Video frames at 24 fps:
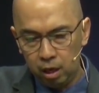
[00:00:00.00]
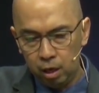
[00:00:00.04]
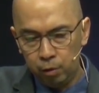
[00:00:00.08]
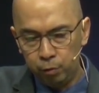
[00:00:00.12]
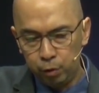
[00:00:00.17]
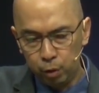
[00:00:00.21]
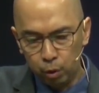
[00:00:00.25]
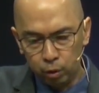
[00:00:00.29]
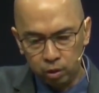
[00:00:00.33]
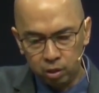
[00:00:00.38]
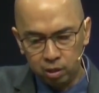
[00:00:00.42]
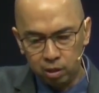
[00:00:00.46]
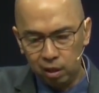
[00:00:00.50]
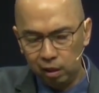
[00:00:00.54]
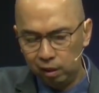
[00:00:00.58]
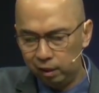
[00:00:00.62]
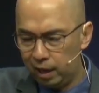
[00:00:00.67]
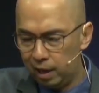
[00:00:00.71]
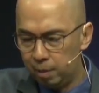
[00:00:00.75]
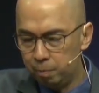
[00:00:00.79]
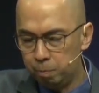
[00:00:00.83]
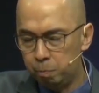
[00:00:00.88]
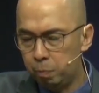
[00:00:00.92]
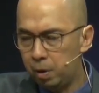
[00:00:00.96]
If you're
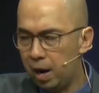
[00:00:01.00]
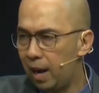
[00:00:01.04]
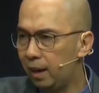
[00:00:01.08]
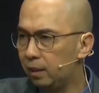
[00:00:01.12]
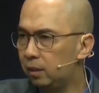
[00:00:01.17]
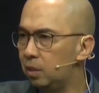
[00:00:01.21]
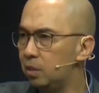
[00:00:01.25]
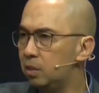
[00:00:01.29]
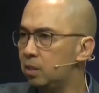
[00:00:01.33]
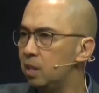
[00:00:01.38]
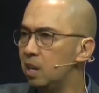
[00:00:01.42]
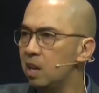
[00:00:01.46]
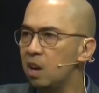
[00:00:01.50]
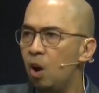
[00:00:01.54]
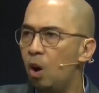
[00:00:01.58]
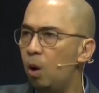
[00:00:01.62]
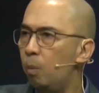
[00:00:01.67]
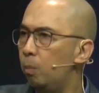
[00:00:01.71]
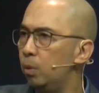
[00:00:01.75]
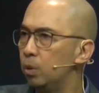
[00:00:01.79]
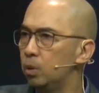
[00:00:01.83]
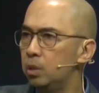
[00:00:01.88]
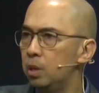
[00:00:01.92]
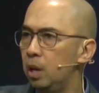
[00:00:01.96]
still a practicing
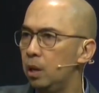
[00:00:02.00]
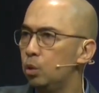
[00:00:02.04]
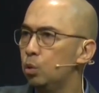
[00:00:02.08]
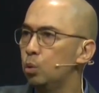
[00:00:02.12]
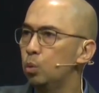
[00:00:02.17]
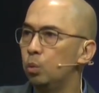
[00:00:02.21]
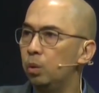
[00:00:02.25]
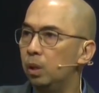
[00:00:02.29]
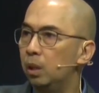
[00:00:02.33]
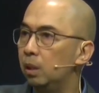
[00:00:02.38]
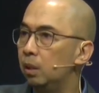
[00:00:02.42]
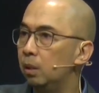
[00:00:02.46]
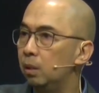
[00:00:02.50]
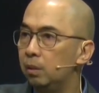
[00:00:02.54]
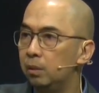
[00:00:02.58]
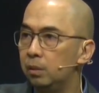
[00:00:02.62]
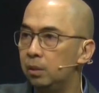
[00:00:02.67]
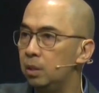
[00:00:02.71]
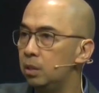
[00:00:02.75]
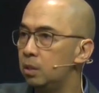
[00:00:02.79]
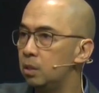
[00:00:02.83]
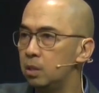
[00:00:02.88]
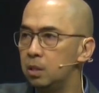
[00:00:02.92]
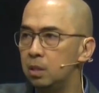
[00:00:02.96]
homosexual,
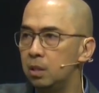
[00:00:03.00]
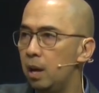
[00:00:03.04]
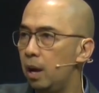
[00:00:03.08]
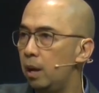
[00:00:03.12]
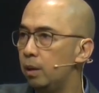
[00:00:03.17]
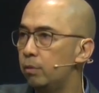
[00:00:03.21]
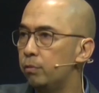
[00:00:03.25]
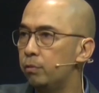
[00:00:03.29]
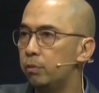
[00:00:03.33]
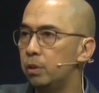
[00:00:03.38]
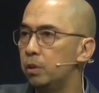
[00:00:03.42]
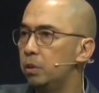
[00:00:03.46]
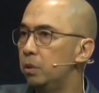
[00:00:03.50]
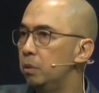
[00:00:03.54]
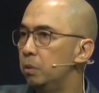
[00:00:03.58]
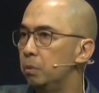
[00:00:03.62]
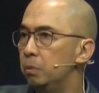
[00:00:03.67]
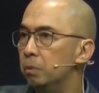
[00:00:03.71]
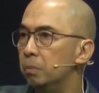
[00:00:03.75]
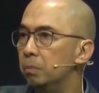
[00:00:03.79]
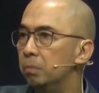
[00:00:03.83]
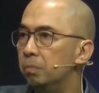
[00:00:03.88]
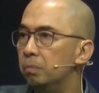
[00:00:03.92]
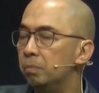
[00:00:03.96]
this is not for
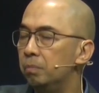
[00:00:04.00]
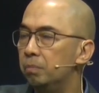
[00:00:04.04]
you.